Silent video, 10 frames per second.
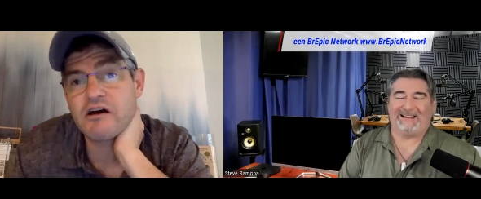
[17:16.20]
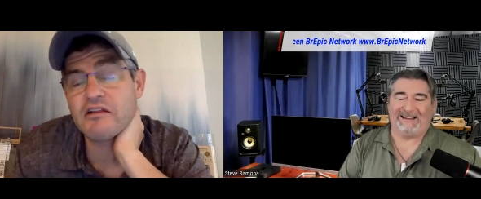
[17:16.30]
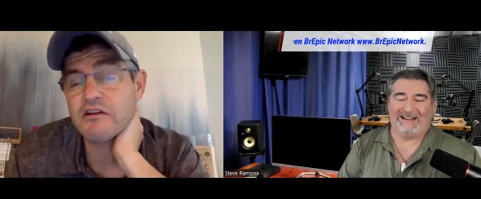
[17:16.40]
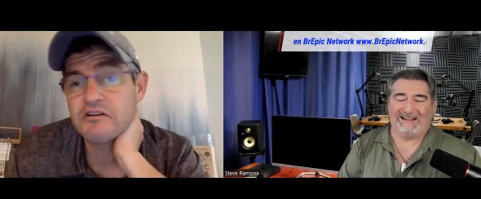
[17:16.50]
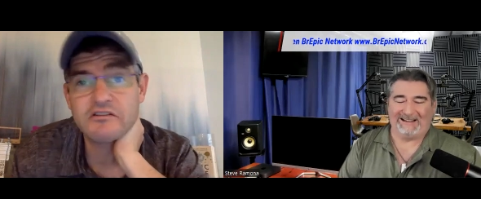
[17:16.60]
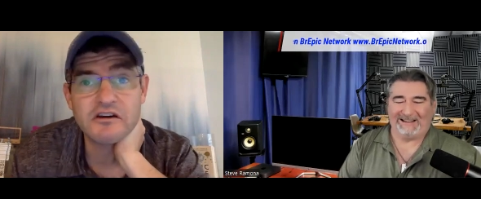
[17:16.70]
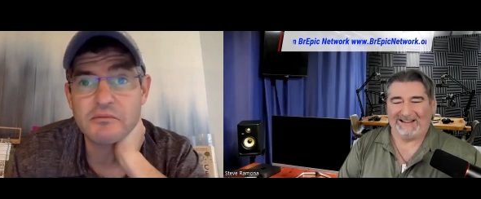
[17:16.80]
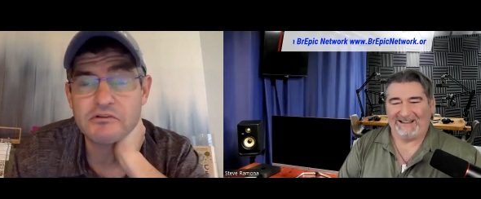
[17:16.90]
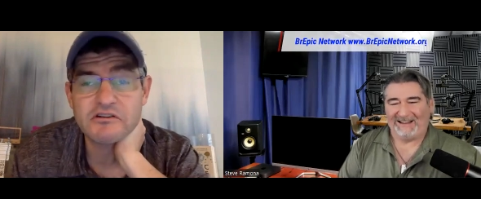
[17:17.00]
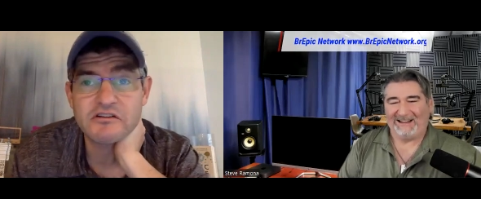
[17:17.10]
Speaker 1: I like that
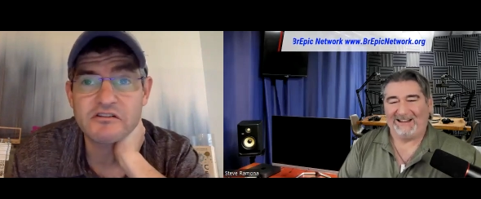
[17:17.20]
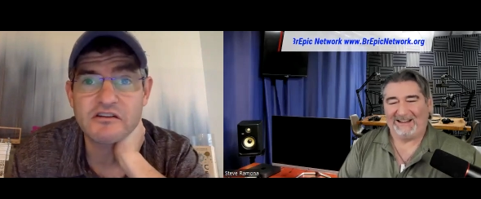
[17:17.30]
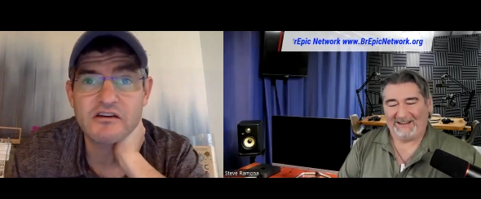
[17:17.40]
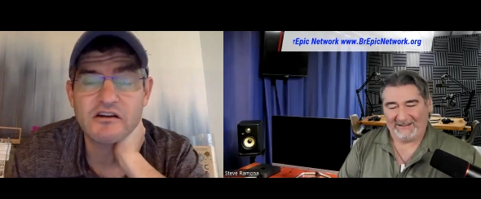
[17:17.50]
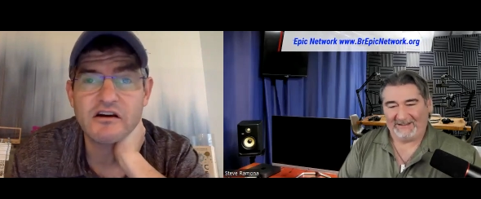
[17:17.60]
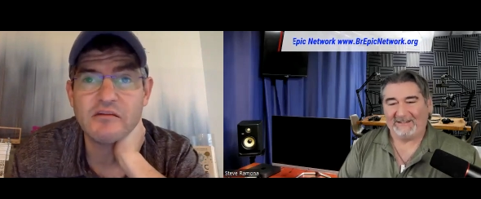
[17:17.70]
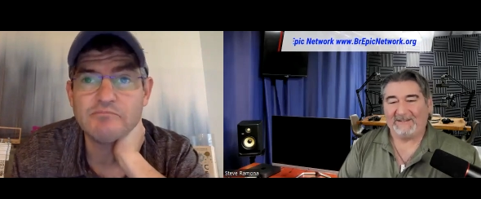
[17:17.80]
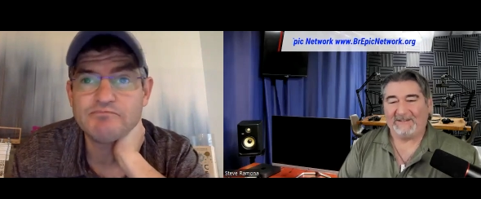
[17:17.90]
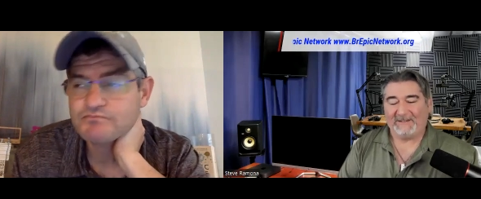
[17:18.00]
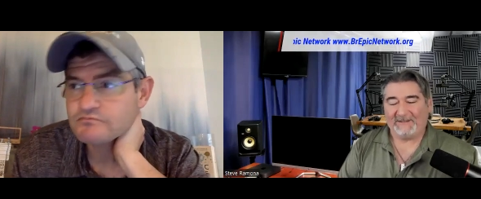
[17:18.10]
because that um
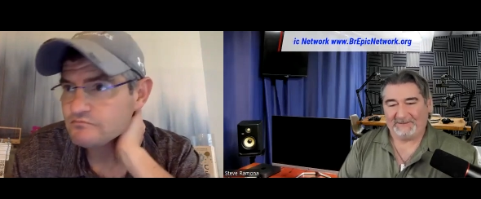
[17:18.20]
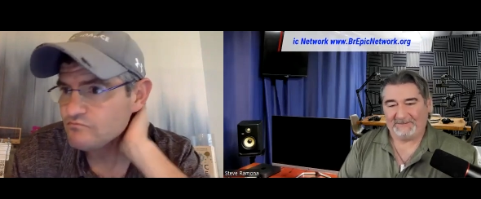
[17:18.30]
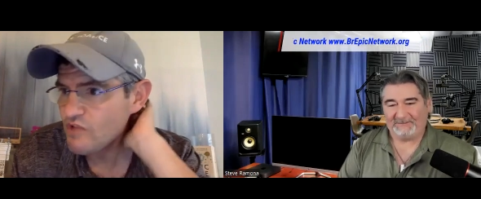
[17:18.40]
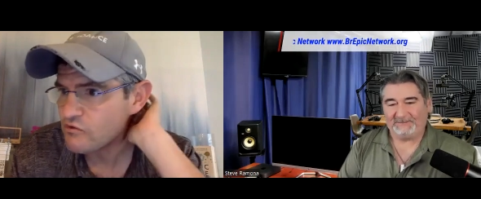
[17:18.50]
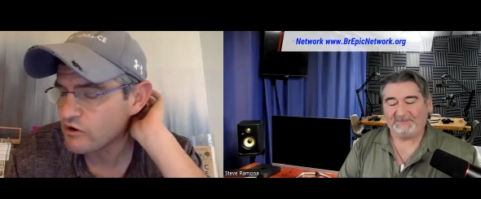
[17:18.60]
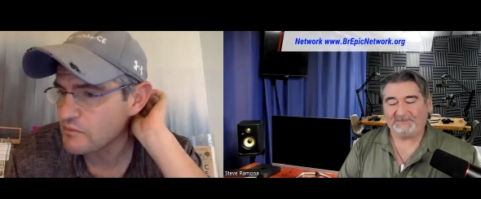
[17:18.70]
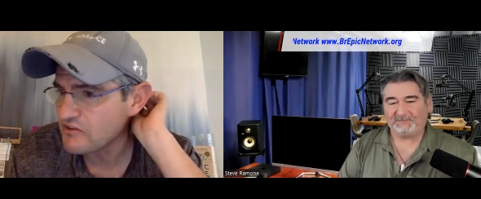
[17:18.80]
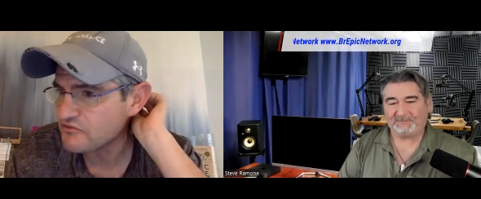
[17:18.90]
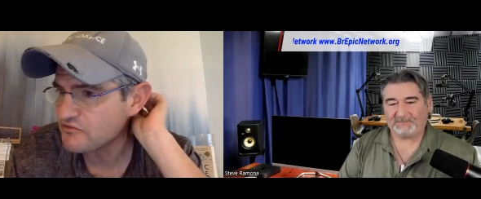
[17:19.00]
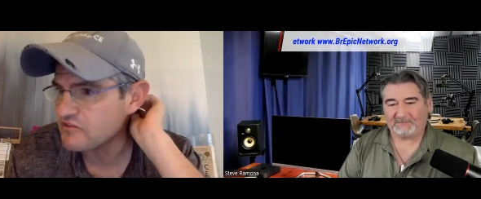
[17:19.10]
one of my
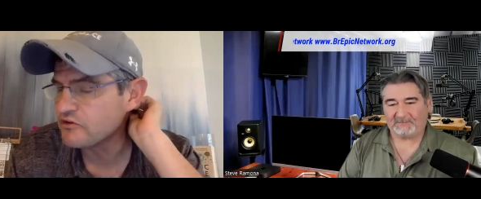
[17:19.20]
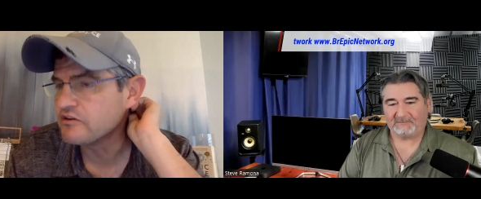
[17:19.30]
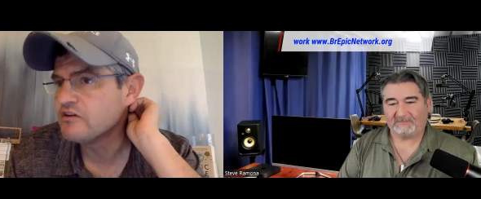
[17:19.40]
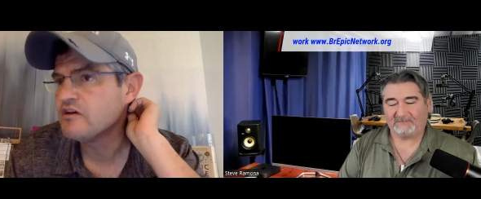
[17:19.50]
favorite